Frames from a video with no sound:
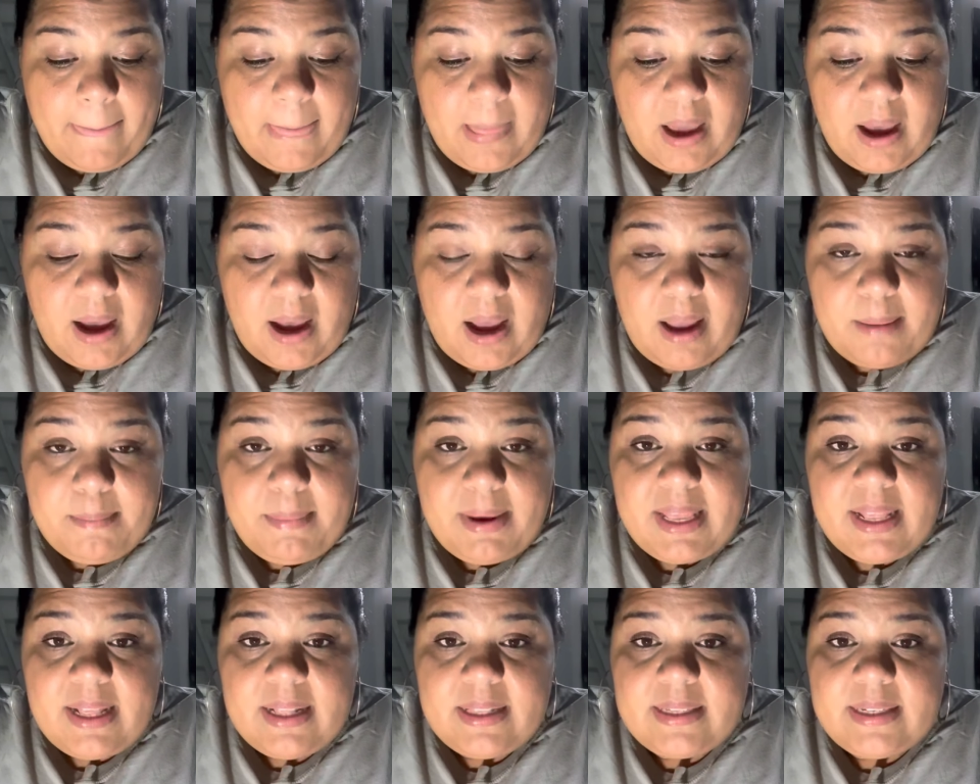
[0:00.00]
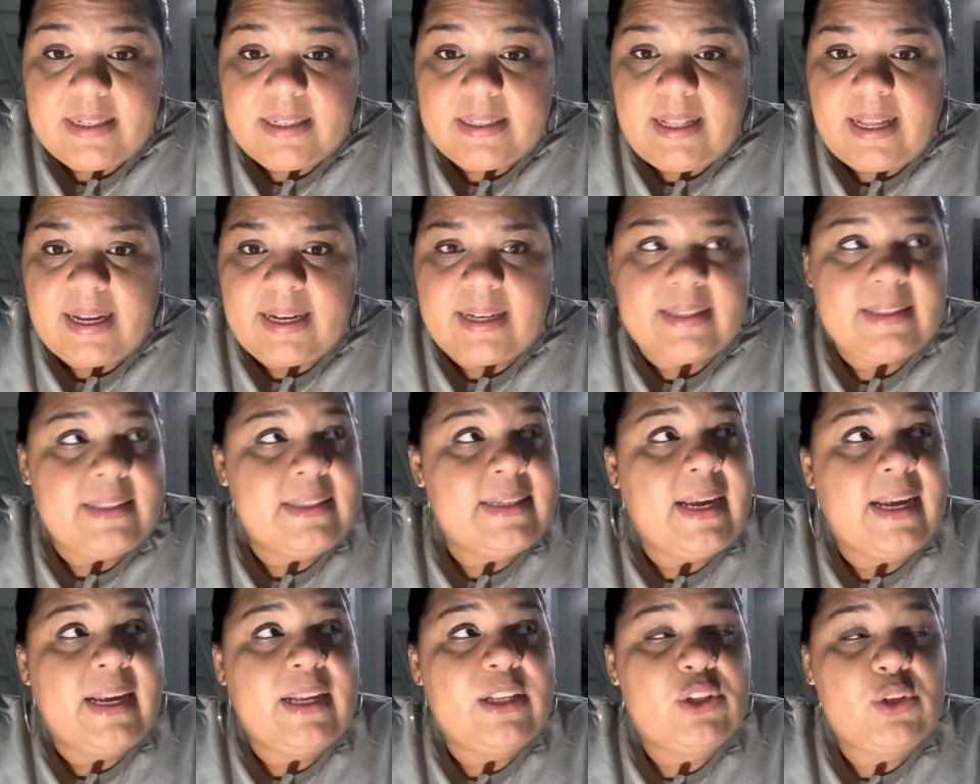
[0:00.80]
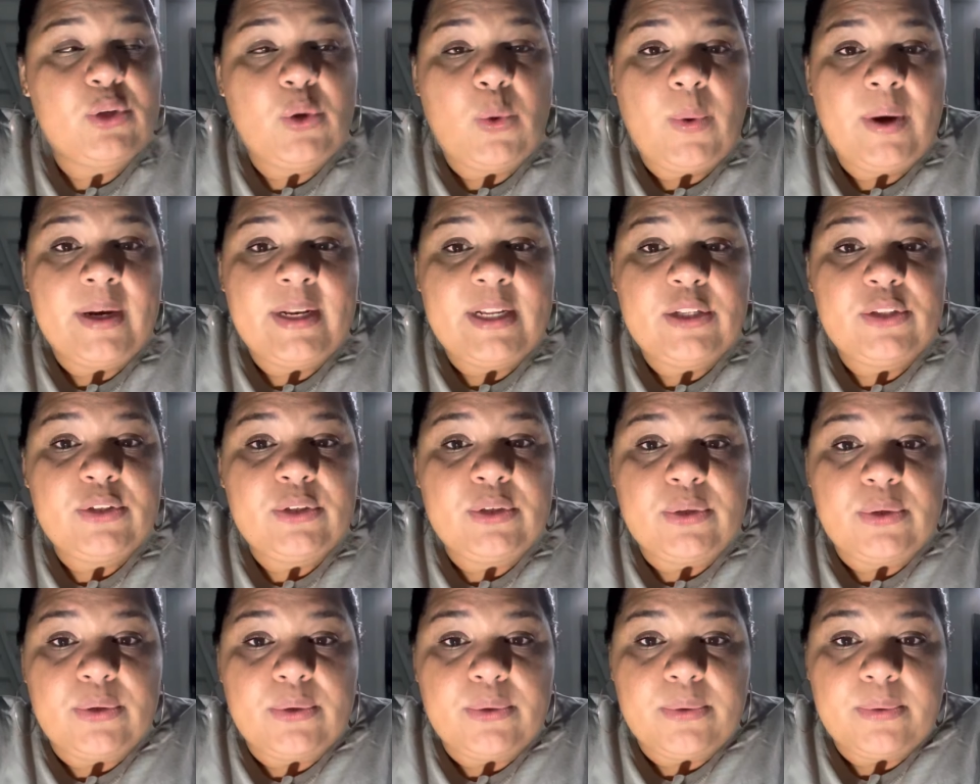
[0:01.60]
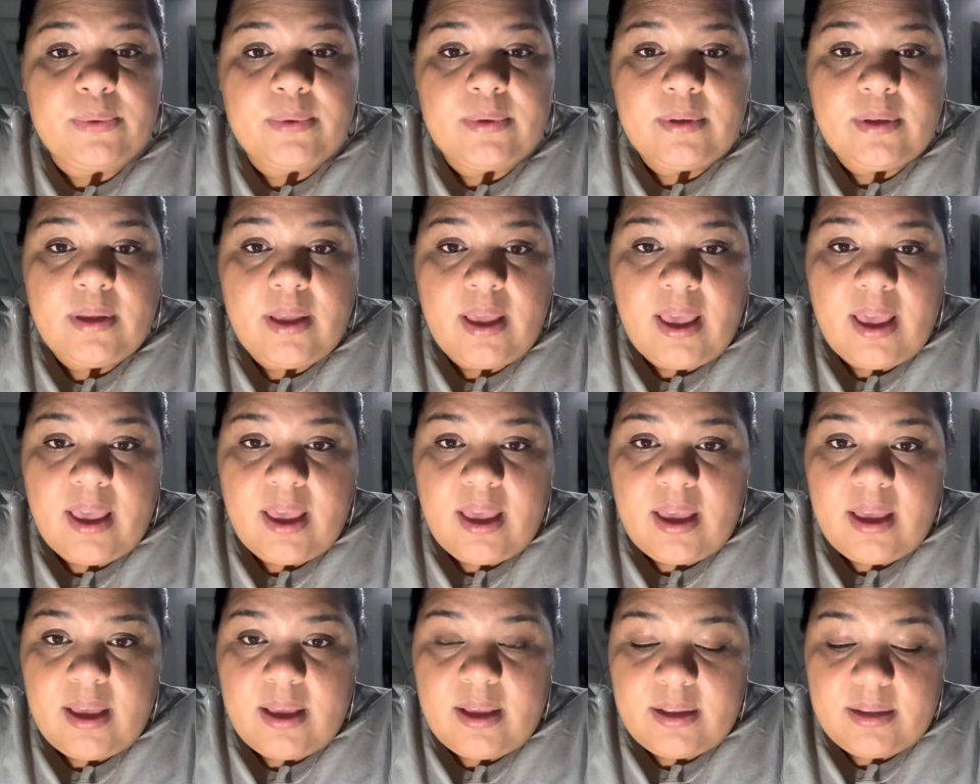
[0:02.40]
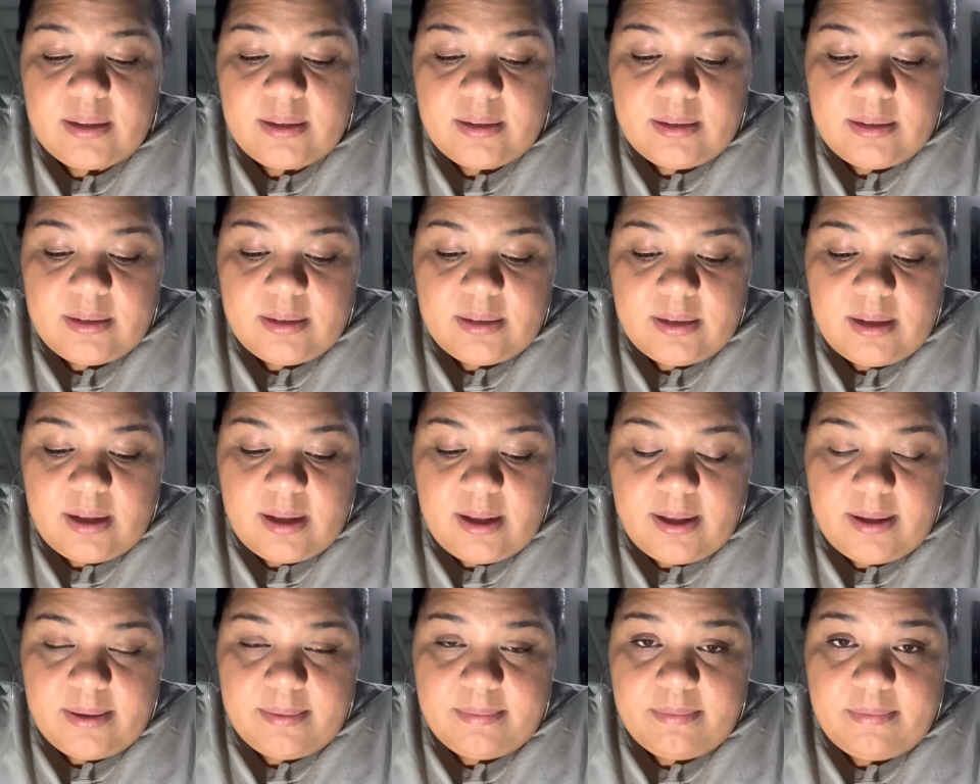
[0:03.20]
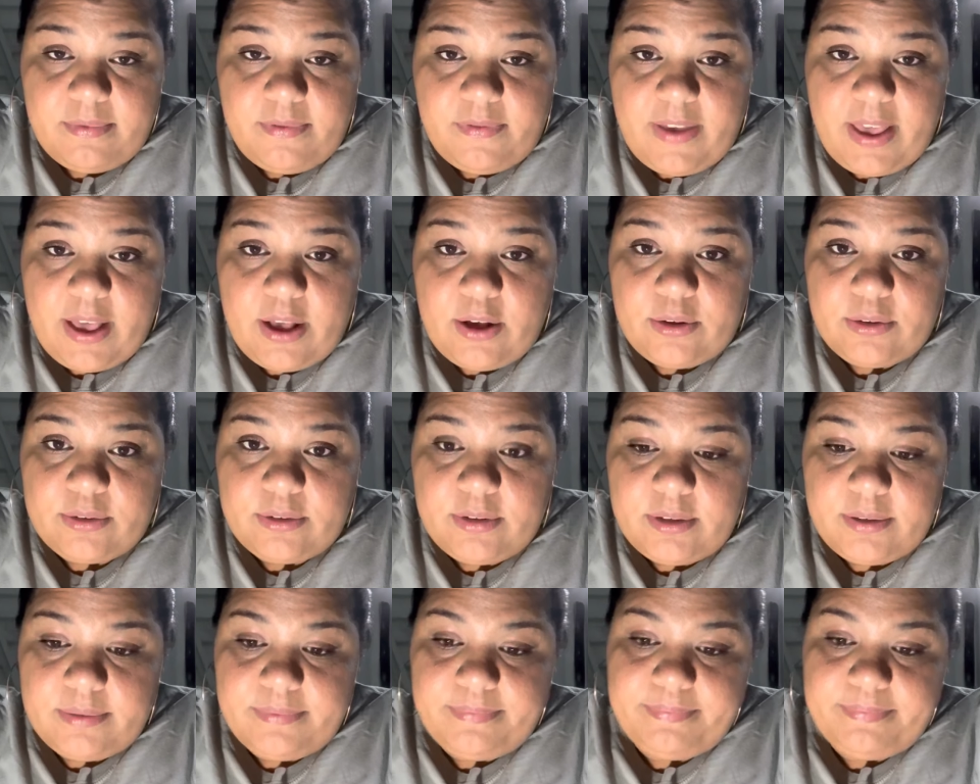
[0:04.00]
I made it to like day 22 and failed.